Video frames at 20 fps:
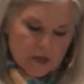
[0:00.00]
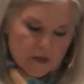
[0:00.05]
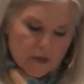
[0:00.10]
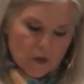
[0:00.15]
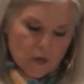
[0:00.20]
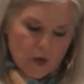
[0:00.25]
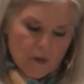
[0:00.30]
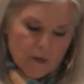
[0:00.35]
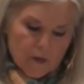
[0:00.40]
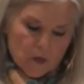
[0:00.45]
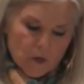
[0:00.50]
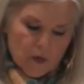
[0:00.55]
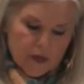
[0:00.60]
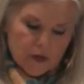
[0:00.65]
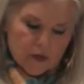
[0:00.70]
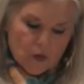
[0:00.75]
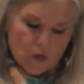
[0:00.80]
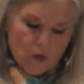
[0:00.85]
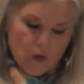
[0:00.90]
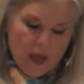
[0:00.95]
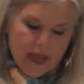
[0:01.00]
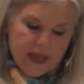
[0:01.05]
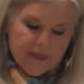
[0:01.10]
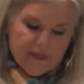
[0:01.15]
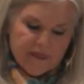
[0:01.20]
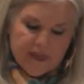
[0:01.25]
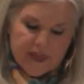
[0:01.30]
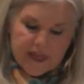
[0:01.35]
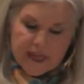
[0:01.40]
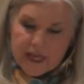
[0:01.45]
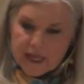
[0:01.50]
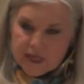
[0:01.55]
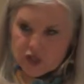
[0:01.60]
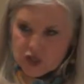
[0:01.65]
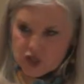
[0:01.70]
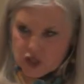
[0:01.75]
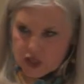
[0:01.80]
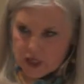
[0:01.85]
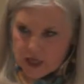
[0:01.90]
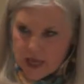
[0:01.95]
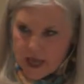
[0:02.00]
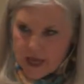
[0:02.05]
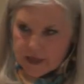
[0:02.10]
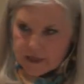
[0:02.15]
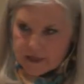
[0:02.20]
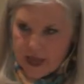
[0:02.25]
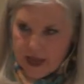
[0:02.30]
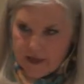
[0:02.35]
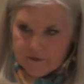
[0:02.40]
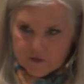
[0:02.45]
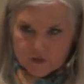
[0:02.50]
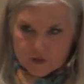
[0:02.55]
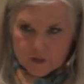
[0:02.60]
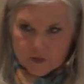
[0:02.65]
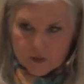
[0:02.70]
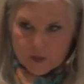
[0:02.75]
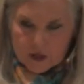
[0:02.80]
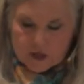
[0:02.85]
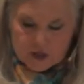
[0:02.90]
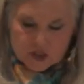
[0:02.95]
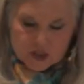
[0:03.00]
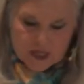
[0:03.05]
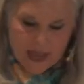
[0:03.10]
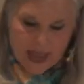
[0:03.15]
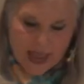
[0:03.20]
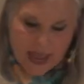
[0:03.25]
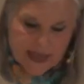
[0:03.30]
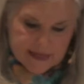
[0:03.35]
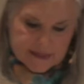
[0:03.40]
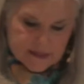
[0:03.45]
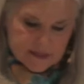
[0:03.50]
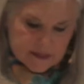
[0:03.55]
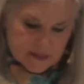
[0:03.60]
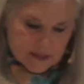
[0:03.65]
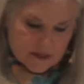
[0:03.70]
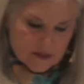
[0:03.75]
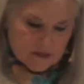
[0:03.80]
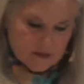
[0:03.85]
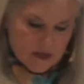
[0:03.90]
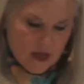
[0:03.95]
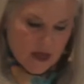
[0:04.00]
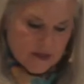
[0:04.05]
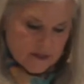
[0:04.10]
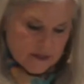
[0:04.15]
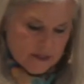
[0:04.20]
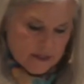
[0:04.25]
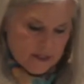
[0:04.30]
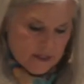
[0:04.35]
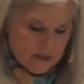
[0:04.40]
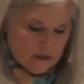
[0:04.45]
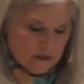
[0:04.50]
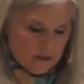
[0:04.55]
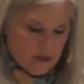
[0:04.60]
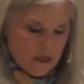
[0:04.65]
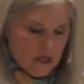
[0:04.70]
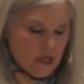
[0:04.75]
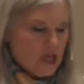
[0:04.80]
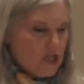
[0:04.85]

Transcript: The woman went her way, then she ate after the prayer. She has still not eaten.